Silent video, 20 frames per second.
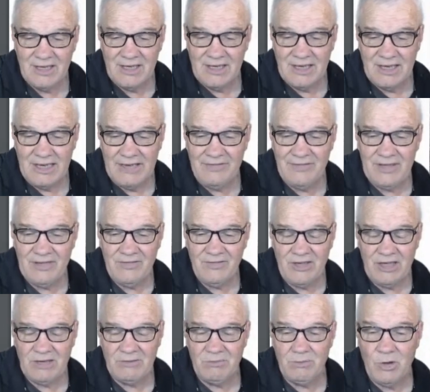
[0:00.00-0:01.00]
And then
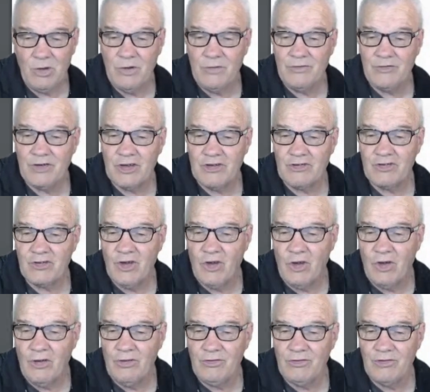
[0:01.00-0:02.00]
that moves us
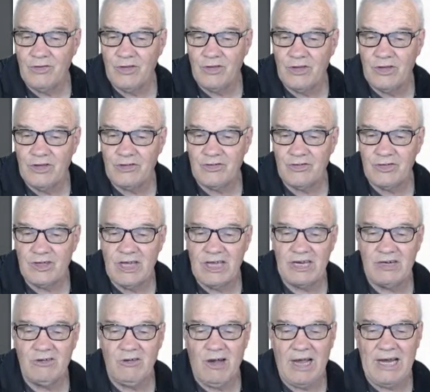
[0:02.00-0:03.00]
on to this
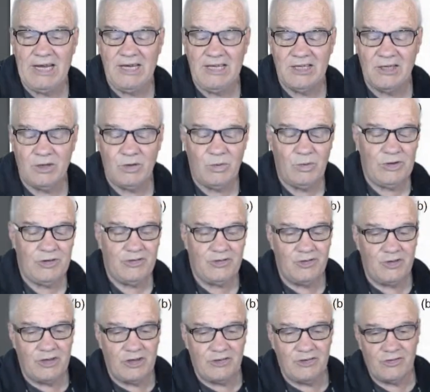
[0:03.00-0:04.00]
gradient
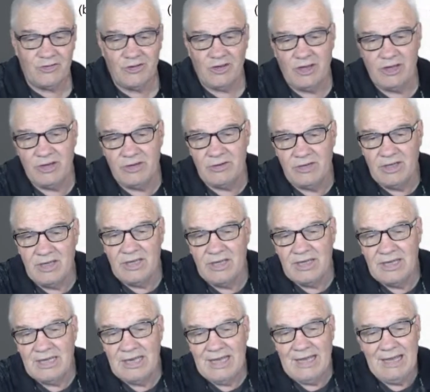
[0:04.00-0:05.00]
question. So
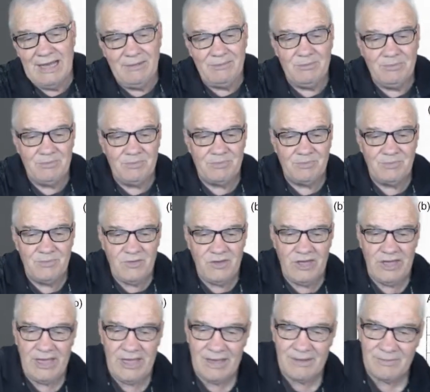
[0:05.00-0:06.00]

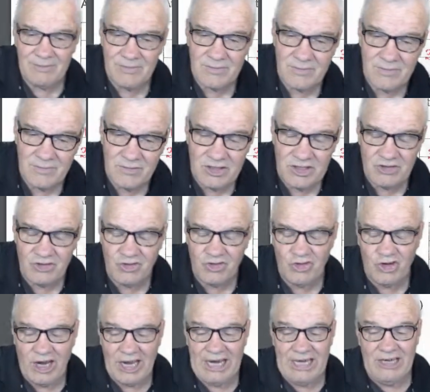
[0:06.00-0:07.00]
yeah, the
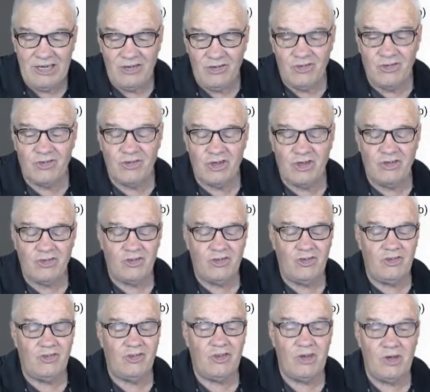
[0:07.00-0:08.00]
chainage
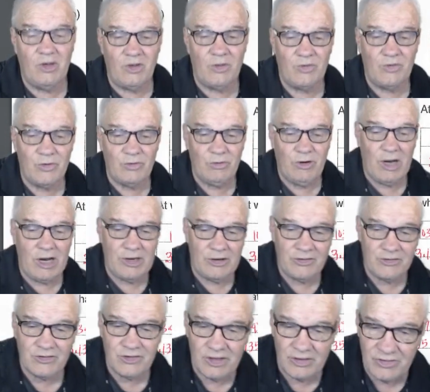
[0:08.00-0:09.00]
distance along the
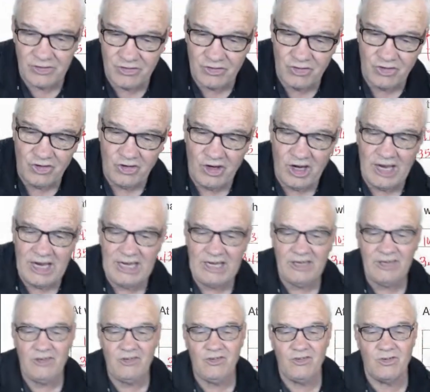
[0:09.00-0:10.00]
road. So the
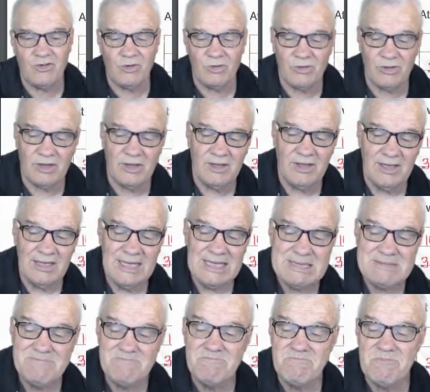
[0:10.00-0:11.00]
chainage, or the
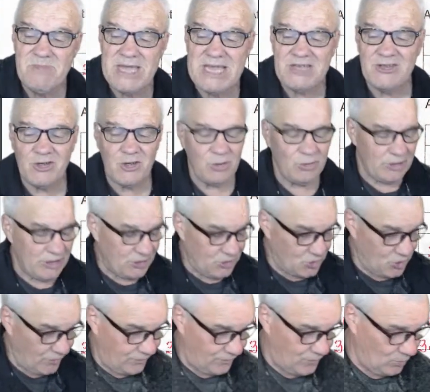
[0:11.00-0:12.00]

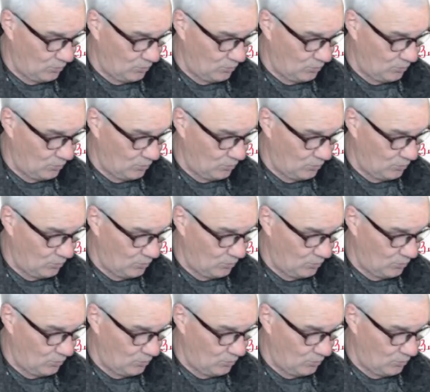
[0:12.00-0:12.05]
meterage, if you